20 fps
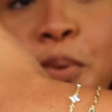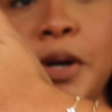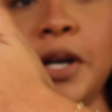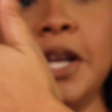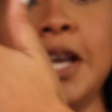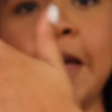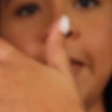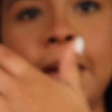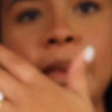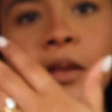
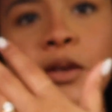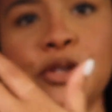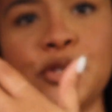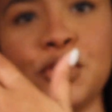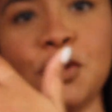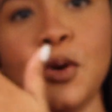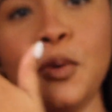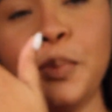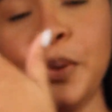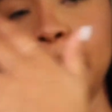pretty and they look
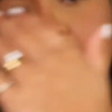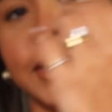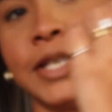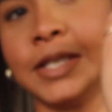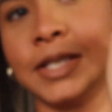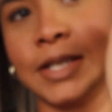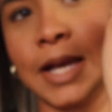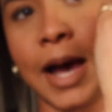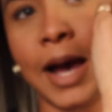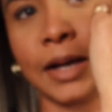so pretty
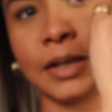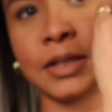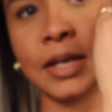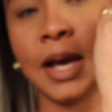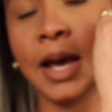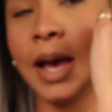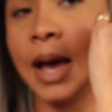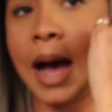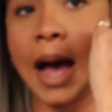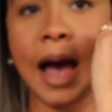stacked.
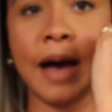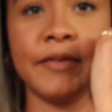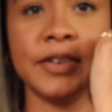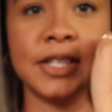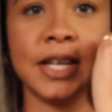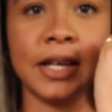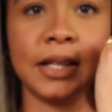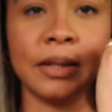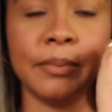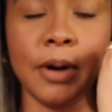I
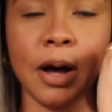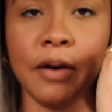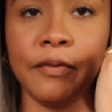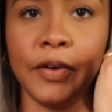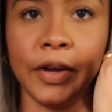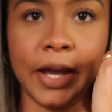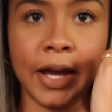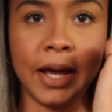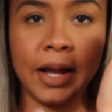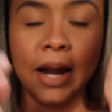haven't taken them
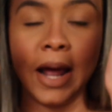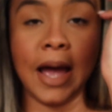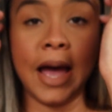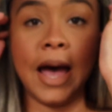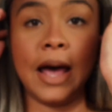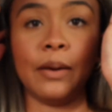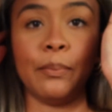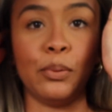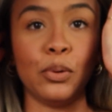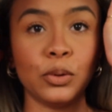off. Again, I
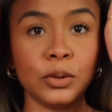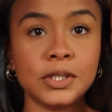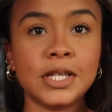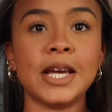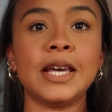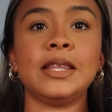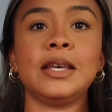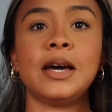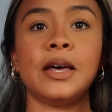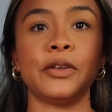had a pool
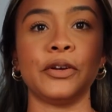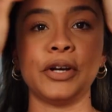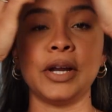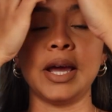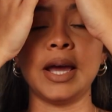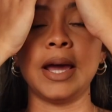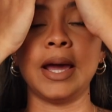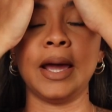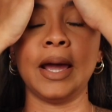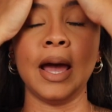day the other
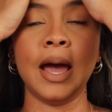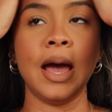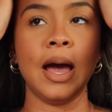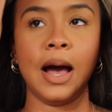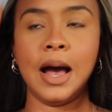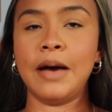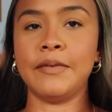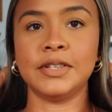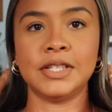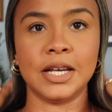day.
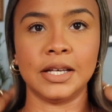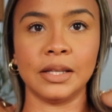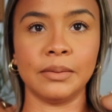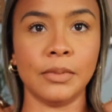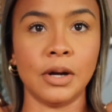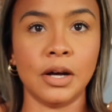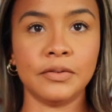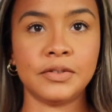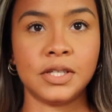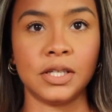I haven't taken
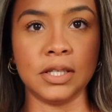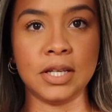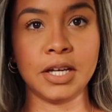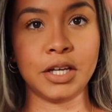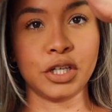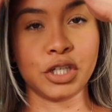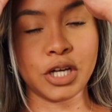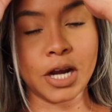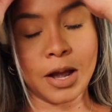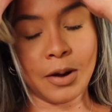them off to
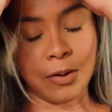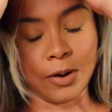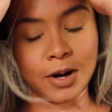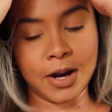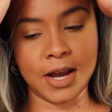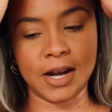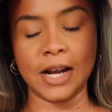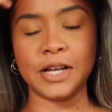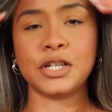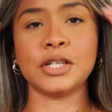take a
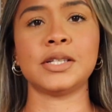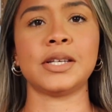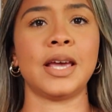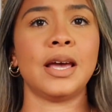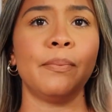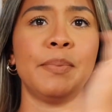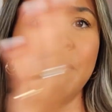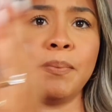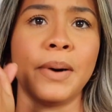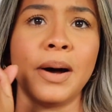shower, and I just
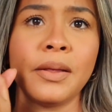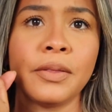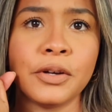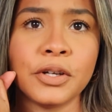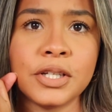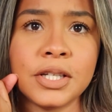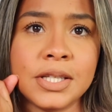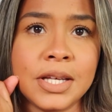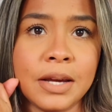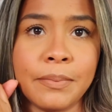can't be
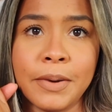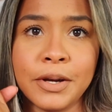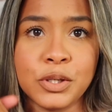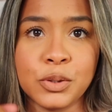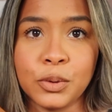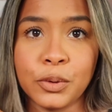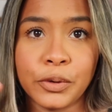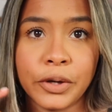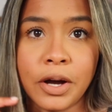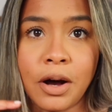bothered to take my
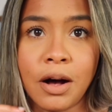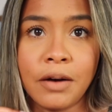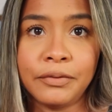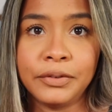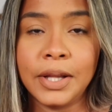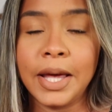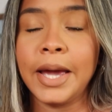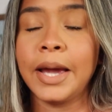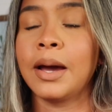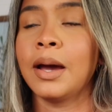jewelry
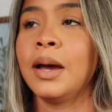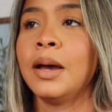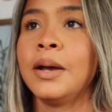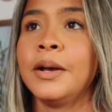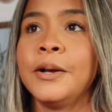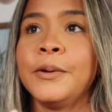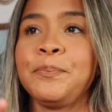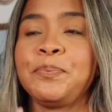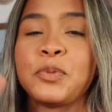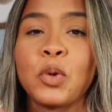off. Like
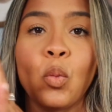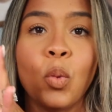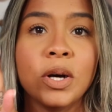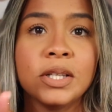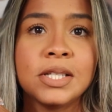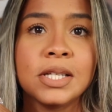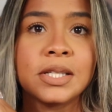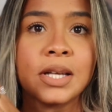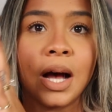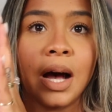
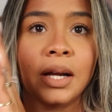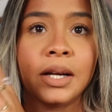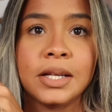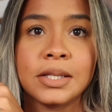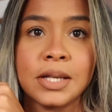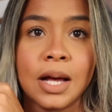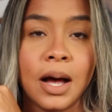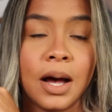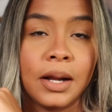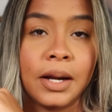once it's on,
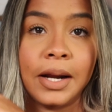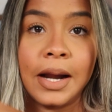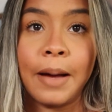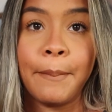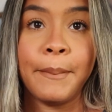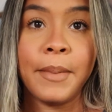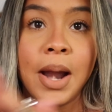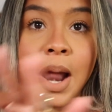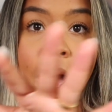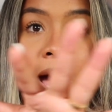it's on, and
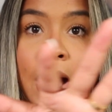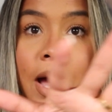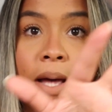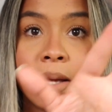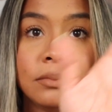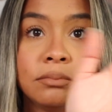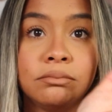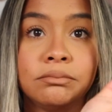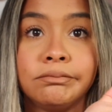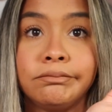I'm
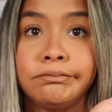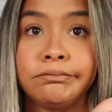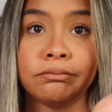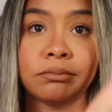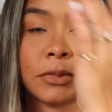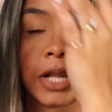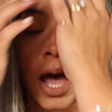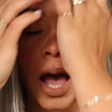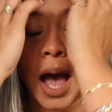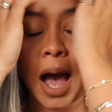not
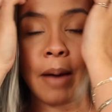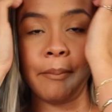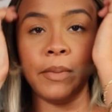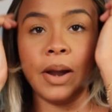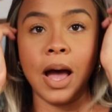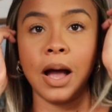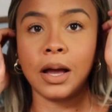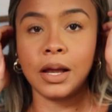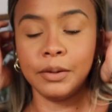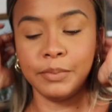I'm
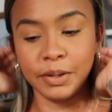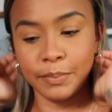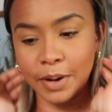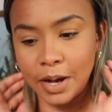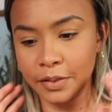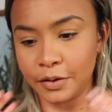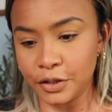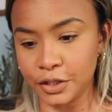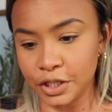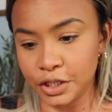not gonna be
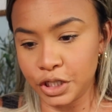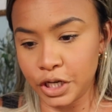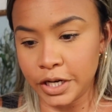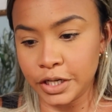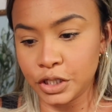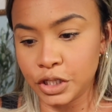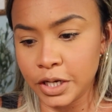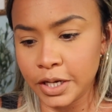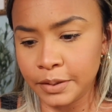bothered to change